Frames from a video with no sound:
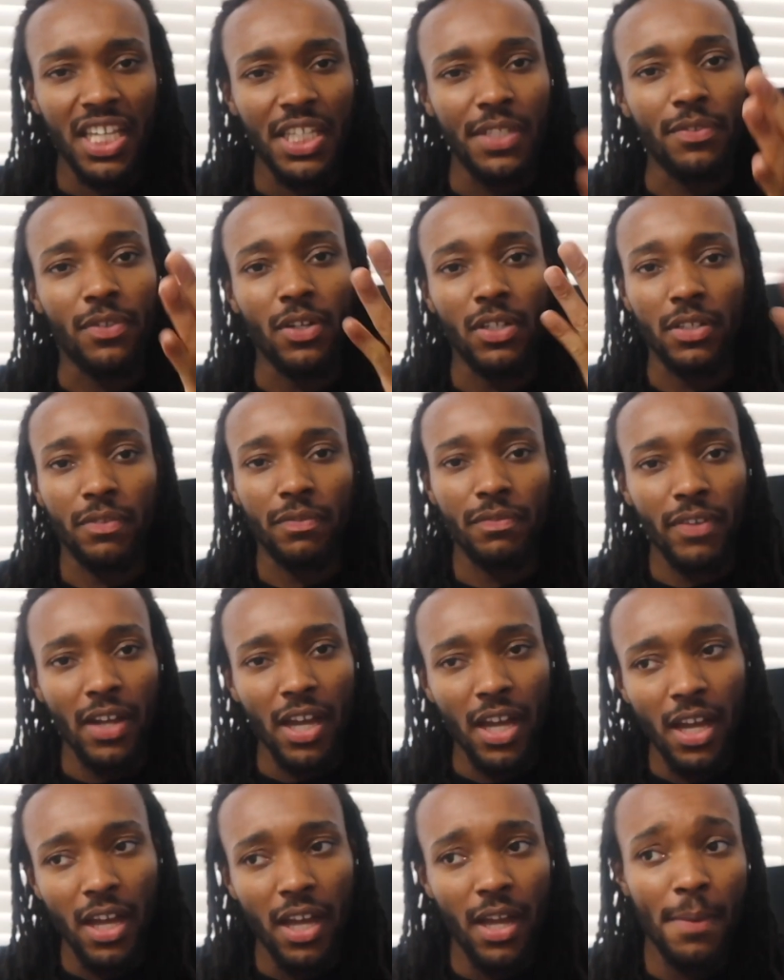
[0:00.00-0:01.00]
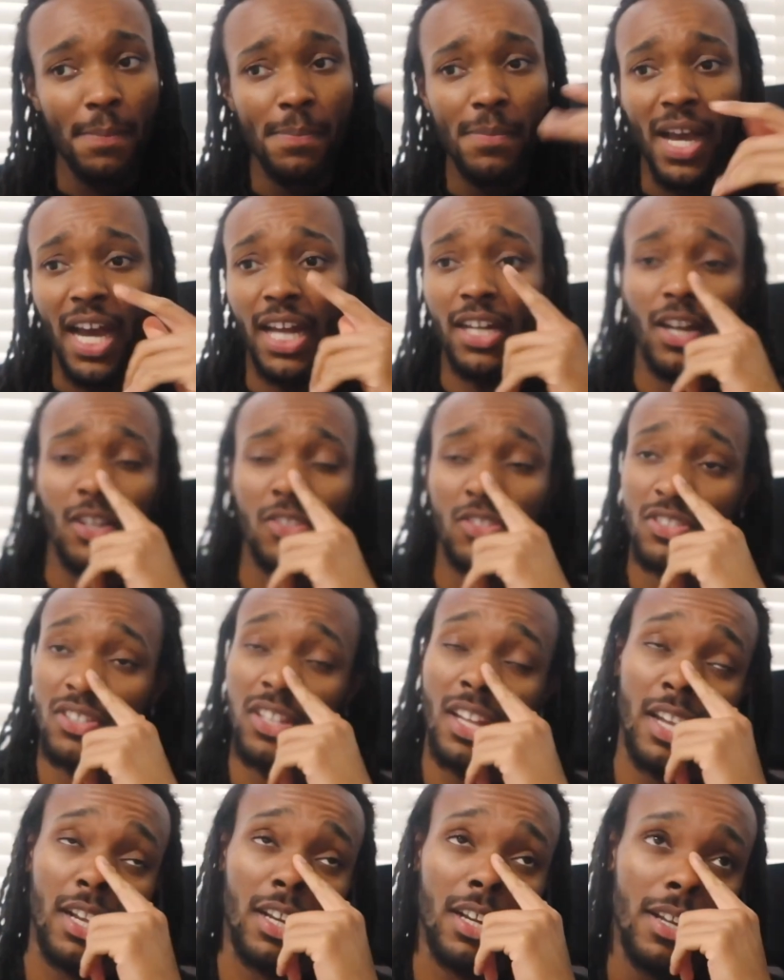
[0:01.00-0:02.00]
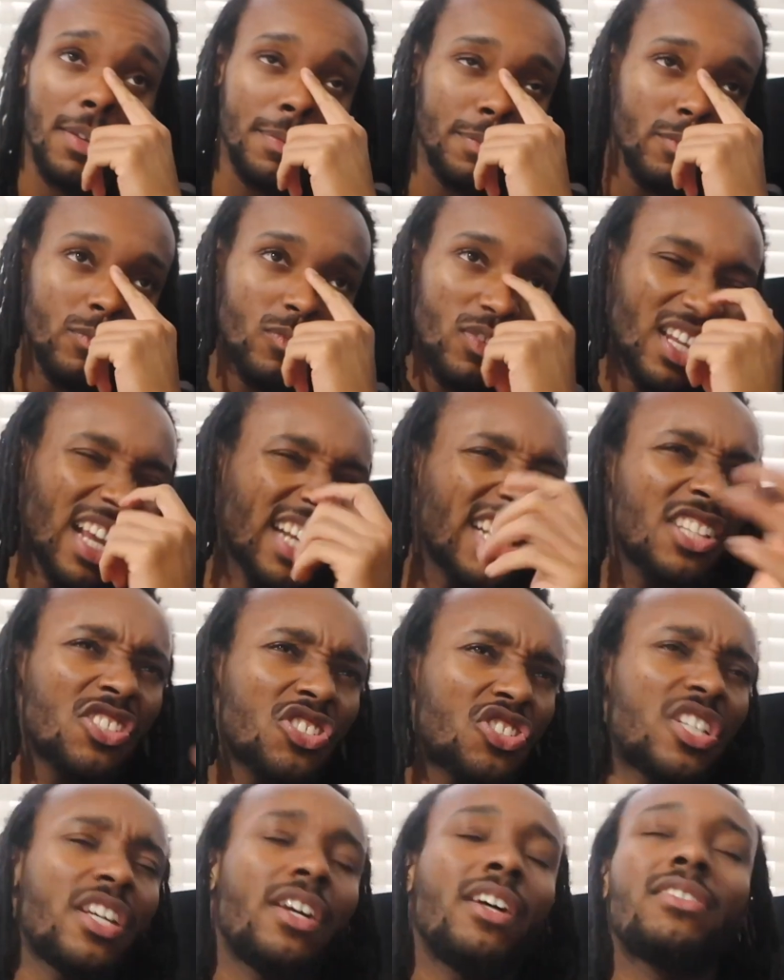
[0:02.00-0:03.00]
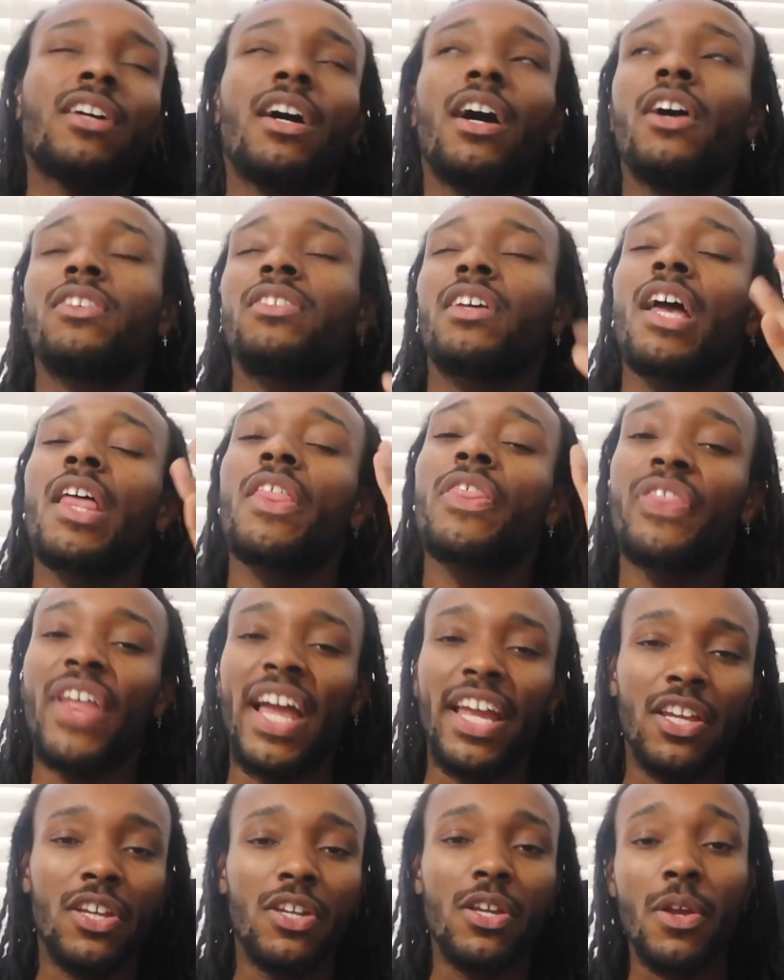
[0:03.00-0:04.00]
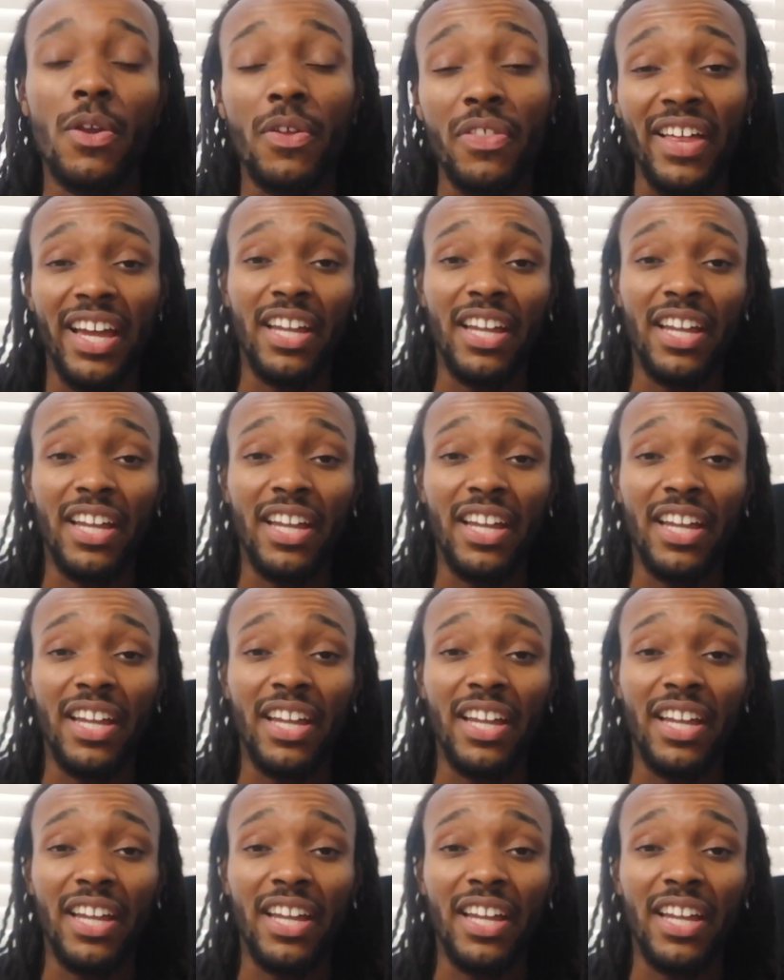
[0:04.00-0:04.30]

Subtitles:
you've got the firm. And I was just like, I didn't cheer. I was like, thank you.